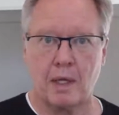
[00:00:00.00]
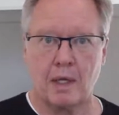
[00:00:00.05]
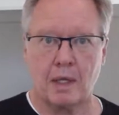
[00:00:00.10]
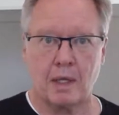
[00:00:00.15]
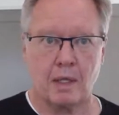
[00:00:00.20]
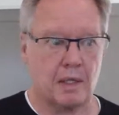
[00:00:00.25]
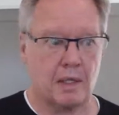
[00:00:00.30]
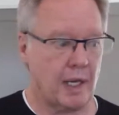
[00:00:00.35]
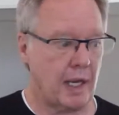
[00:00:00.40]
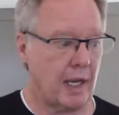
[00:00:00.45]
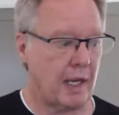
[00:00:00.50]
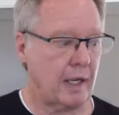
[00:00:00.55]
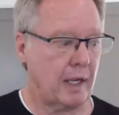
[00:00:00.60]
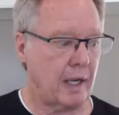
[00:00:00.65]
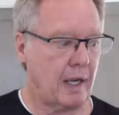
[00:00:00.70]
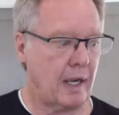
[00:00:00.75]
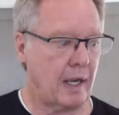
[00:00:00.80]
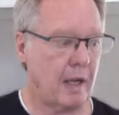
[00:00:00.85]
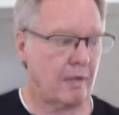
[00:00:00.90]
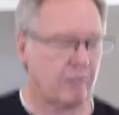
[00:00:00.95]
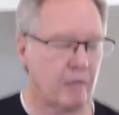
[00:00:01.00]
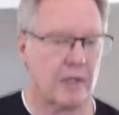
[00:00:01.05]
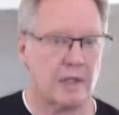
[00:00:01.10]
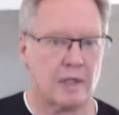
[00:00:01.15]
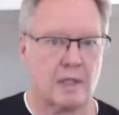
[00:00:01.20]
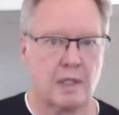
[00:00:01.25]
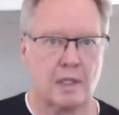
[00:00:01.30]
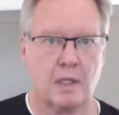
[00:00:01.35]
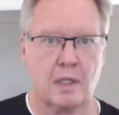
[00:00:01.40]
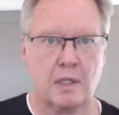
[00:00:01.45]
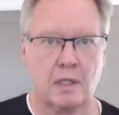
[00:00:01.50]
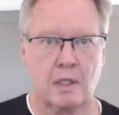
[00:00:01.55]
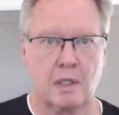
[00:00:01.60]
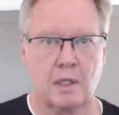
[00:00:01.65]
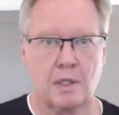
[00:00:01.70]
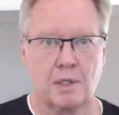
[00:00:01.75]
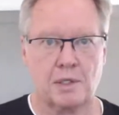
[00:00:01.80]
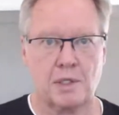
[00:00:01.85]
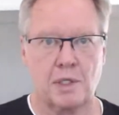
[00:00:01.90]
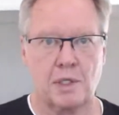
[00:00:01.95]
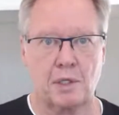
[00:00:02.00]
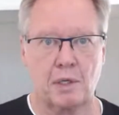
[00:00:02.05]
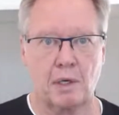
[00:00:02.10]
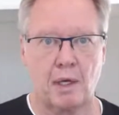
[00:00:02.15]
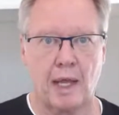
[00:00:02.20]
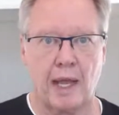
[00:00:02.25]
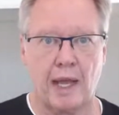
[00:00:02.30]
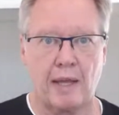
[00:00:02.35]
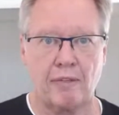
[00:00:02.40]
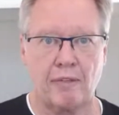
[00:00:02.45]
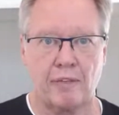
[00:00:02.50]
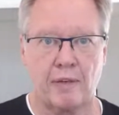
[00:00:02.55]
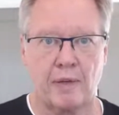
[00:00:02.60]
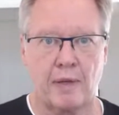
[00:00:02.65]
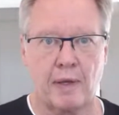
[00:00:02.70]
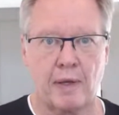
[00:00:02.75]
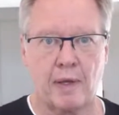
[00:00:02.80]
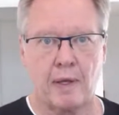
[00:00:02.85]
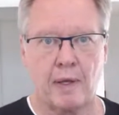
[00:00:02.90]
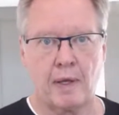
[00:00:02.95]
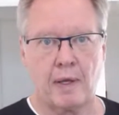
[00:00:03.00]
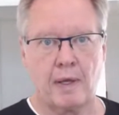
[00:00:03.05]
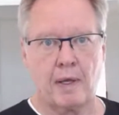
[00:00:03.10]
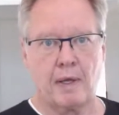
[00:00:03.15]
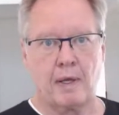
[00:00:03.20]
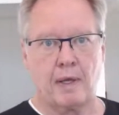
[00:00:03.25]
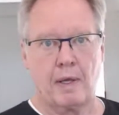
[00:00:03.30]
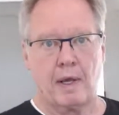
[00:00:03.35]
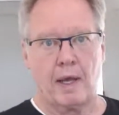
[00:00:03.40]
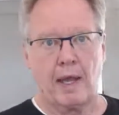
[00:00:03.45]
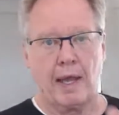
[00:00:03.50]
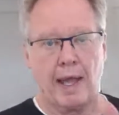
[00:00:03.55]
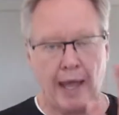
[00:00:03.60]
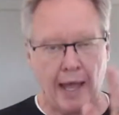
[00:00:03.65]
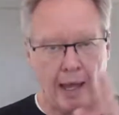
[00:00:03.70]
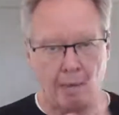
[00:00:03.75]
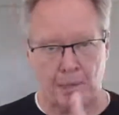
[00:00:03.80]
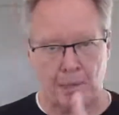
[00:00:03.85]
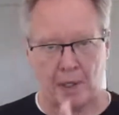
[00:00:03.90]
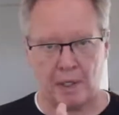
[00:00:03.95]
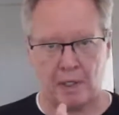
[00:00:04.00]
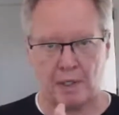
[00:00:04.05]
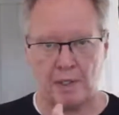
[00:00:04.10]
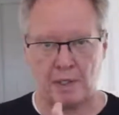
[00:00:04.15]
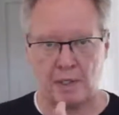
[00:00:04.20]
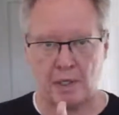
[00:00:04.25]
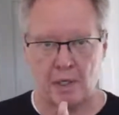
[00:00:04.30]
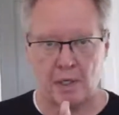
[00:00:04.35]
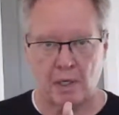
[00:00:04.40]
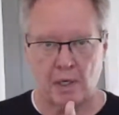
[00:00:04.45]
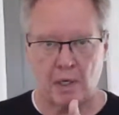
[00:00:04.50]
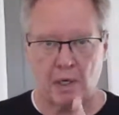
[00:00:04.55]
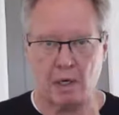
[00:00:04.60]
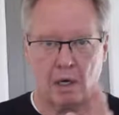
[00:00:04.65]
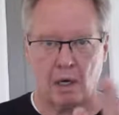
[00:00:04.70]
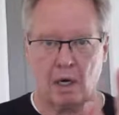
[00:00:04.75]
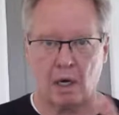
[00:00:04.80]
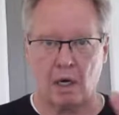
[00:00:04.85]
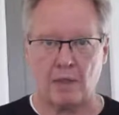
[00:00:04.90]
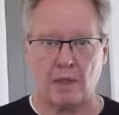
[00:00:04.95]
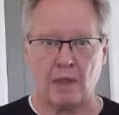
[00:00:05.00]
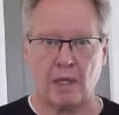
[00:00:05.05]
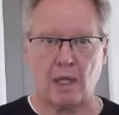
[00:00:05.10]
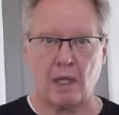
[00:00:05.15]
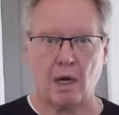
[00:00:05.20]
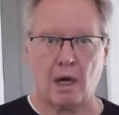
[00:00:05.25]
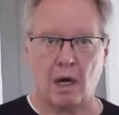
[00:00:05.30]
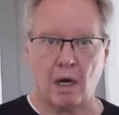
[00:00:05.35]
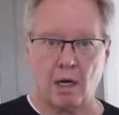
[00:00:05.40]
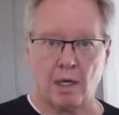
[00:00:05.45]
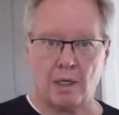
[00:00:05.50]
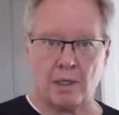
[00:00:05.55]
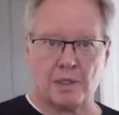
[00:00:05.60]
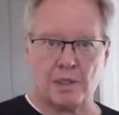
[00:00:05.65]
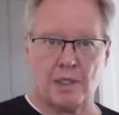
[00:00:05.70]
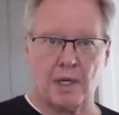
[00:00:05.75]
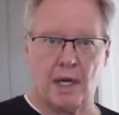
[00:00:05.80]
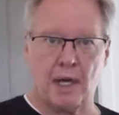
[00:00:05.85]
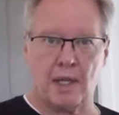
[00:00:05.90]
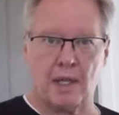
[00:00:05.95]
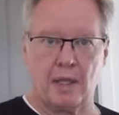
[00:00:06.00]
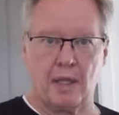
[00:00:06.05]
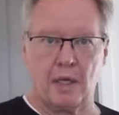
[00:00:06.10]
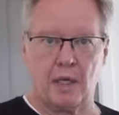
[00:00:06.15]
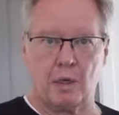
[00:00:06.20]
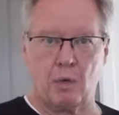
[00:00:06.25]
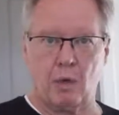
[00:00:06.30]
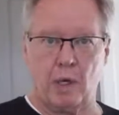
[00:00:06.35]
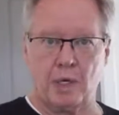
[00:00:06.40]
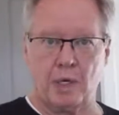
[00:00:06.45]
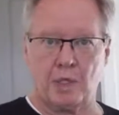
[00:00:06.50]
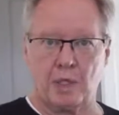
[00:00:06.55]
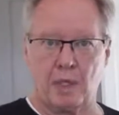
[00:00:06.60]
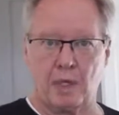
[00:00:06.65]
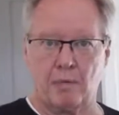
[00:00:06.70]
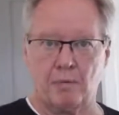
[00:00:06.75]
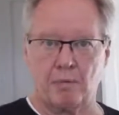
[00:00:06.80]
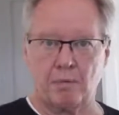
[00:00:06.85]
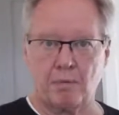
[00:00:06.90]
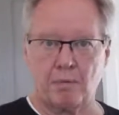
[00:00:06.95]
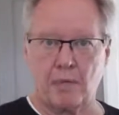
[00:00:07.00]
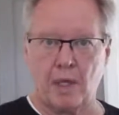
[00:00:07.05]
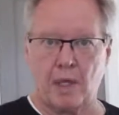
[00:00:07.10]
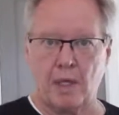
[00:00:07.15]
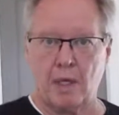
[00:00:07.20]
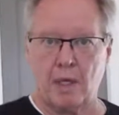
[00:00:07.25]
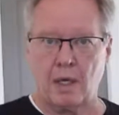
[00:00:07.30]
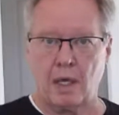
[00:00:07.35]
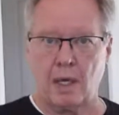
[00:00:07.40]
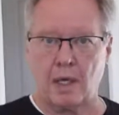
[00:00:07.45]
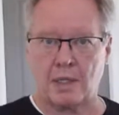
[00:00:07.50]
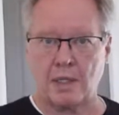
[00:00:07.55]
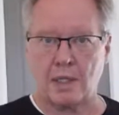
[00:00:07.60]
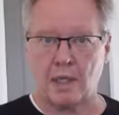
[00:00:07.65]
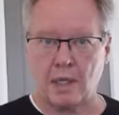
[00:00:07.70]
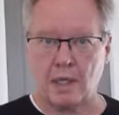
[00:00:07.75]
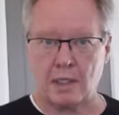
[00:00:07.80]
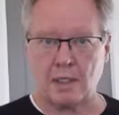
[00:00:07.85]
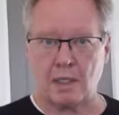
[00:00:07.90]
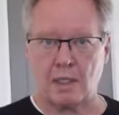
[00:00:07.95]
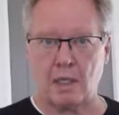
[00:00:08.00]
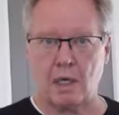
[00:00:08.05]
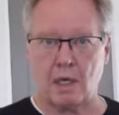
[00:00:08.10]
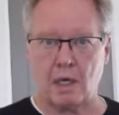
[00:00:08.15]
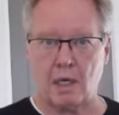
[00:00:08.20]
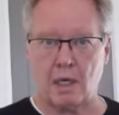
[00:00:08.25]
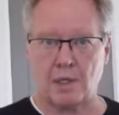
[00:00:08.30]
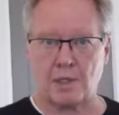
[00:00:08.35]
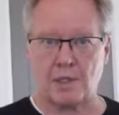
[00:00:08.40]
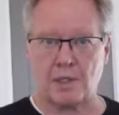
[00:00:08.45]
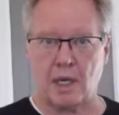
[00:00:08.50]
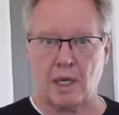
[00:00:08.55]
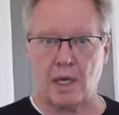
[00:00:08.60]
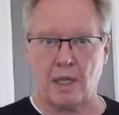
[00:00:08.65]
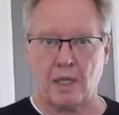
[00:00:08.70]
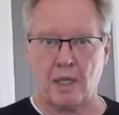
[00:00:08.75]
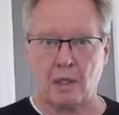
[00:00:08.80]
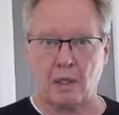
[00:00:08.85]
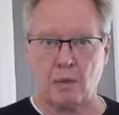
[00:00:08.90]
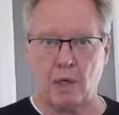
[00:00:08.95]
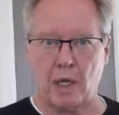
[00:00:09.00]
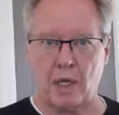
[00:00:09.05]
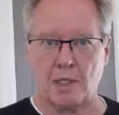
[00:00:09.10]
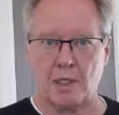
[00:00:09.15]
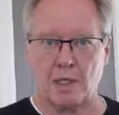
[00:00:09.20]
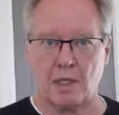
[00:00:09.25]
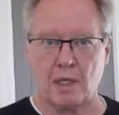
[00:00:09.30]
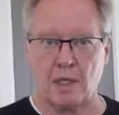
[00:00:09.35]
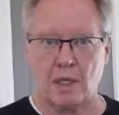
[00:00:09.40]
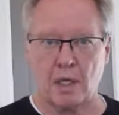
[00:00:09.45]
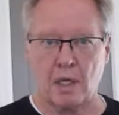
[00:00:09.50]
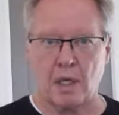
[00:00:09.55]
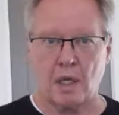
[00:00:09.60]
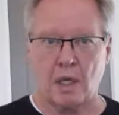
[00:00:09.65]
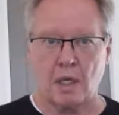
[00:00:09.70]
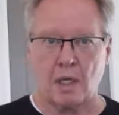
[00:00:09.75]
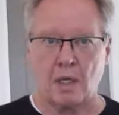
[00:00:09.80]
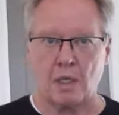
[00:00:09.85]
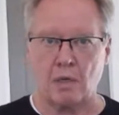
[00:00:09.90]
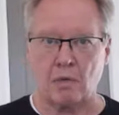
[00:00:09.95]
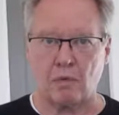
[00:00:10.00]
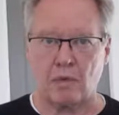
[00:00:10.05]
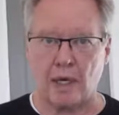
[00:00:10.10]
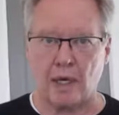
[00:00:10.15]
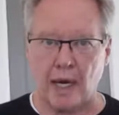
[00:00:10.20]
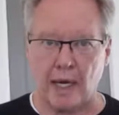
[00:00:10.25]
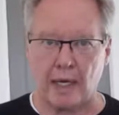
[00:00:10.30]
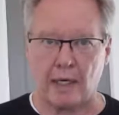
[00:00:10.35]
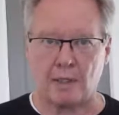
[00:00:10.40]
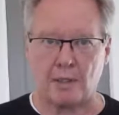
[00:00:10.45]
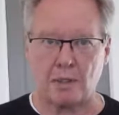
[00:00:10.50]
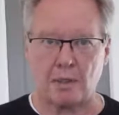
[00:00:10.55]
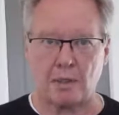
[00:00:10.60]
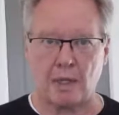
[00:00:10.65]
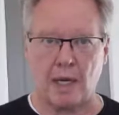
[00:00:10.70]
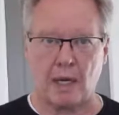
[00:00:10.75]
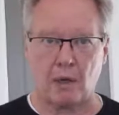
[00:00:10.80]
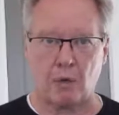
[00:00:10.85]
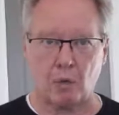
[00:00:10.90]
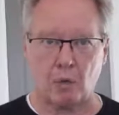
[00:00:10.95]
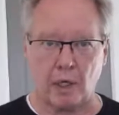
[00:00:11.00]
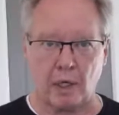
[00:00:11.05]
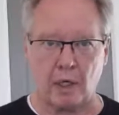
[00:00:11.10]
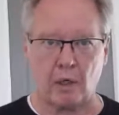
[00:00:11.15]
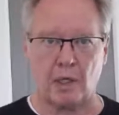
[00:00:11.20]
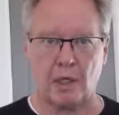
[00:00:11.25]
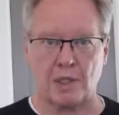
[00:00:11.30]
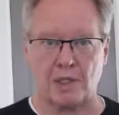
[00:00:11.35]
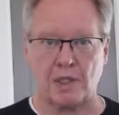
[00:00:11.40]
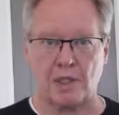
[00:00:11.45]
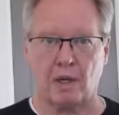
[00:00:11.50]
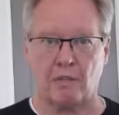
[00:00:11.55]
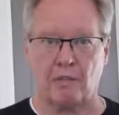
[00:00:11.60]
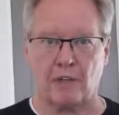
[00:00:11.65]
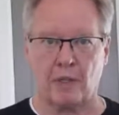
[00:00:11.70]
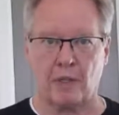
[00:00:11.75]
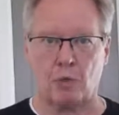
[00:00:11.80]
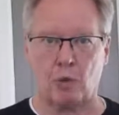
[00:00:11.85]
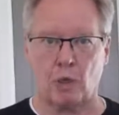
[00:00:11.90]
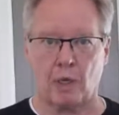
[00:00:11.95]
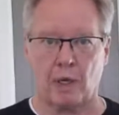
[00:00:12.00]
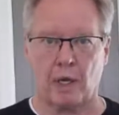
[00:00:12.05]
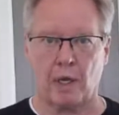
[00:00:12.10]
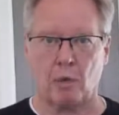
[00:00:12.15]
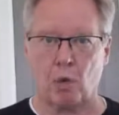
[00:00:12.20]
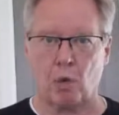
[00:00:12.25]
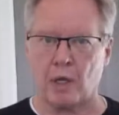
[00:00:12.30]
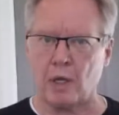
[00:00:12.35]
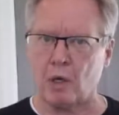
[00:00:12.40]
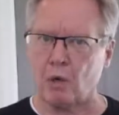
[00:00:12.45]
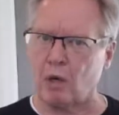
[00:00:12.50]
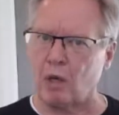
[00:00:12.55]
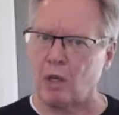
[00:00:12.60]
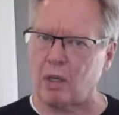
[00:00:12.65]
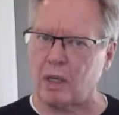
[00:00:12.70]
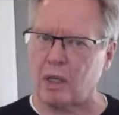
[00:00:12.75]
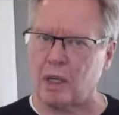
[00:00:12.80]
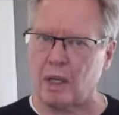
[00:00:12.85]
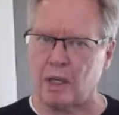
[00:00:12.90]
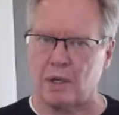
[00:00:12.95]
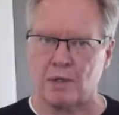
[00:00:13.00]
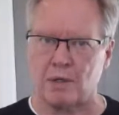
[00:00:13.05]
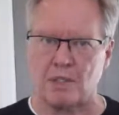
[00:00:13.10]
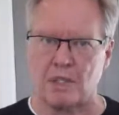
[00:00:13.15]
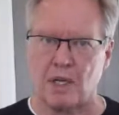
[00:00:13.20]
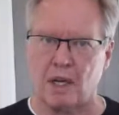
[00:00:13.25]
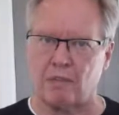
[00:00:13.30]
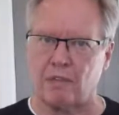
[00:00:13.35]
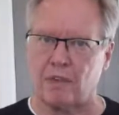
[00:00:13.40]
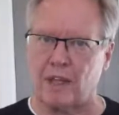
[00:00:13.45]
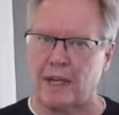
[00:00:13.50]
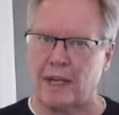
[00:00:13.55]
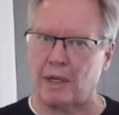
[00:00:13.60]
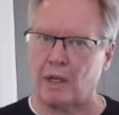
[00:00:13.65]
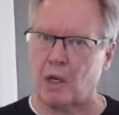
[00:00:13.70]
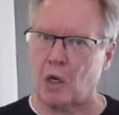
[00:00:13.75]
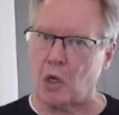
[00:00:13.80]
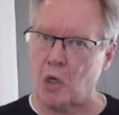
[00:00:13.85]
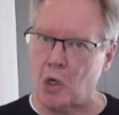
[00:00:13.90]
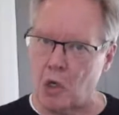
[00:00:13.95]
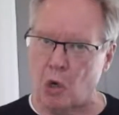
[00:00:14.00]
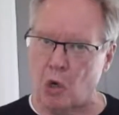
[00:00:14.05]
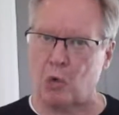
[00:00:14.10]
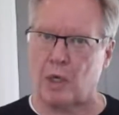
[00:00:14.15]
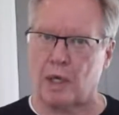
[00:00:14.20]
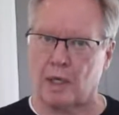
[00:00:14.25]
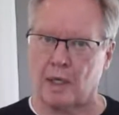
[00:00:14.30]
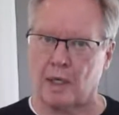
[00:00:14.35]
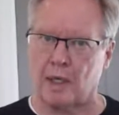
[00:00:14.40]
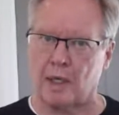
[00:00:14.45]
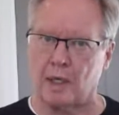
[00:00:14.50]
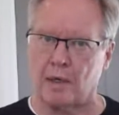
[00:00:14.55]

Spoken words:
that everything that occurs in your life happens on the heart side of the equation. And to get to the heart side of the equation, you've got to do that rigorous self-inquiry where you're looking at yourself like, no kidding.